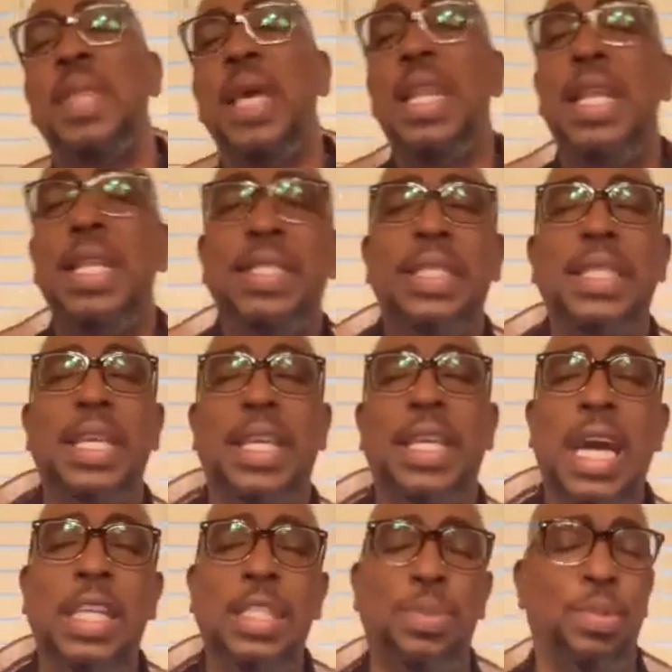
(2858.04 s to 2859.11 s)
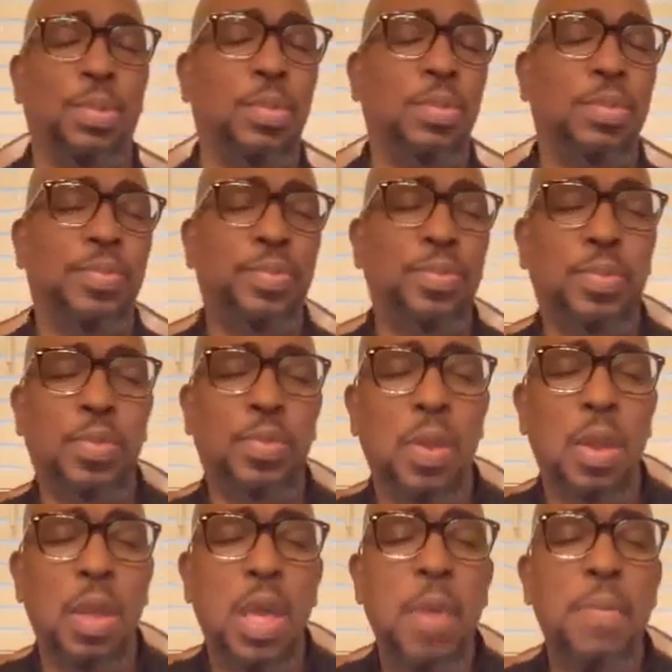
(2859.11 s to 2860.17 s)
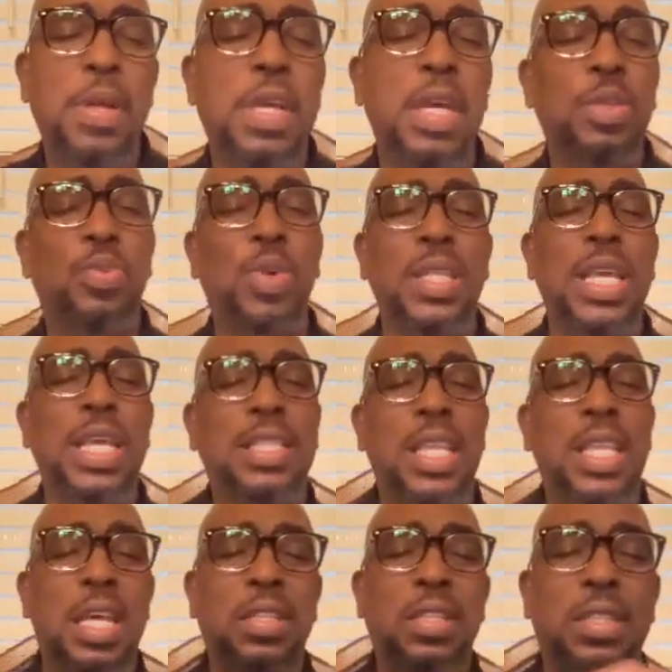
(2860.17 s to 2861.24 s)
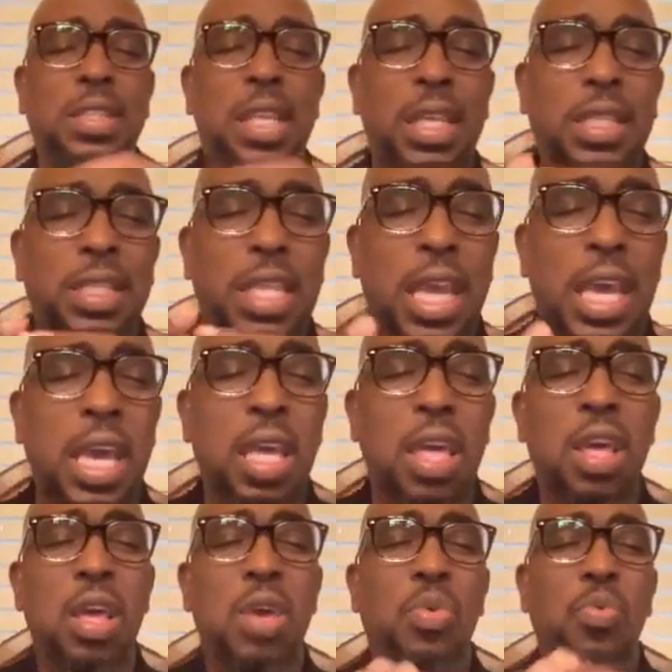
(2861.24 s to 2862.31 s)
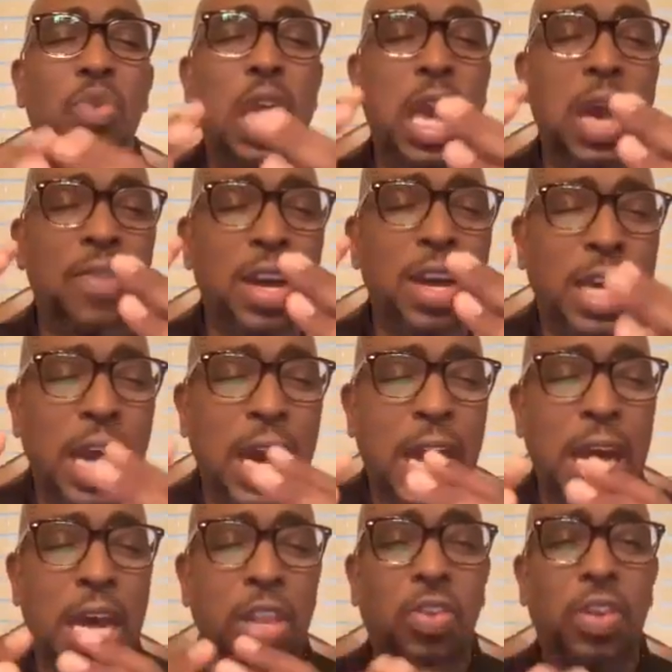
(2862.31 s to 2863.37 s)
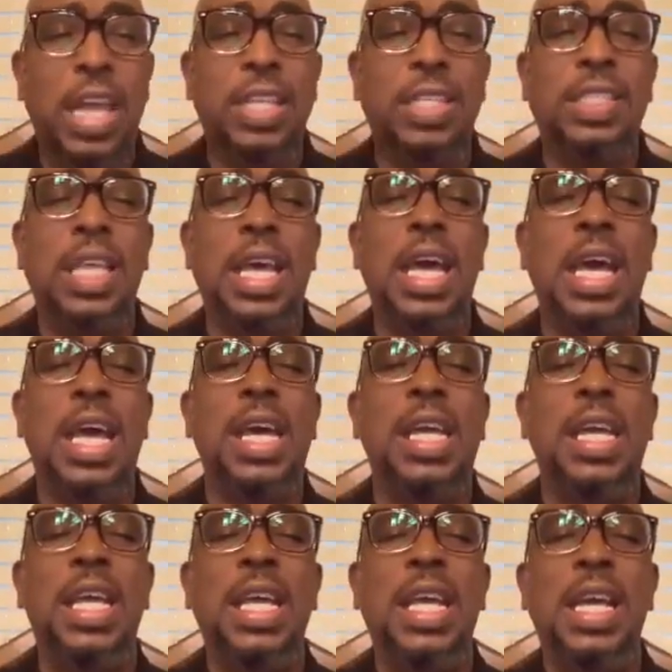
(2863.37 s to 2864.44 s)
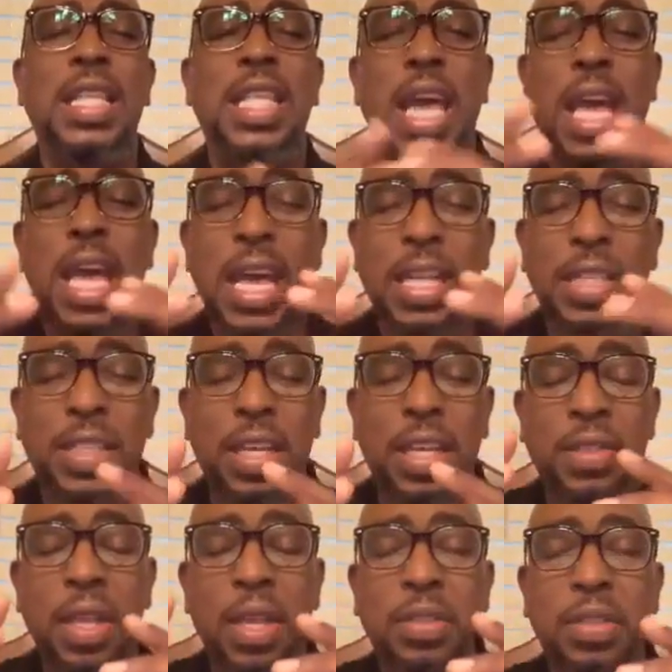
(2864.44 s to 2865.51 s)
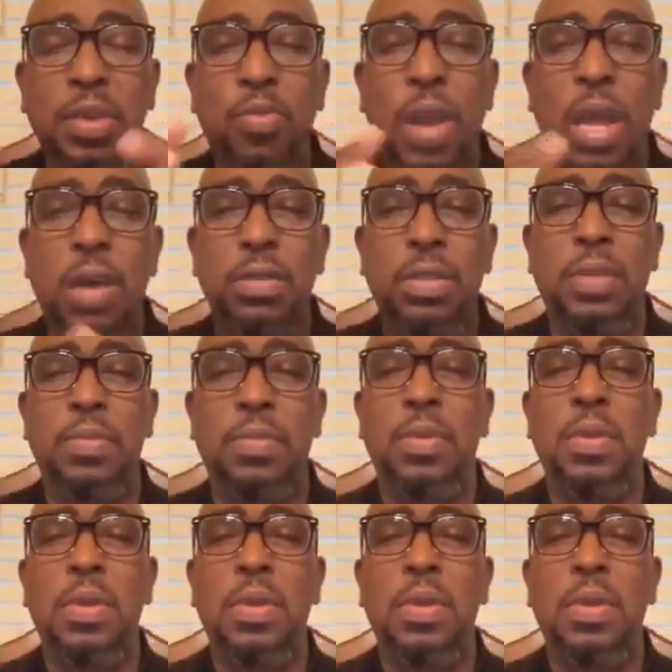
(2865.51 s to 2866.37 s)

there. That is the gospel. Because what that tells us is that we have a God on our side that has us surrounded.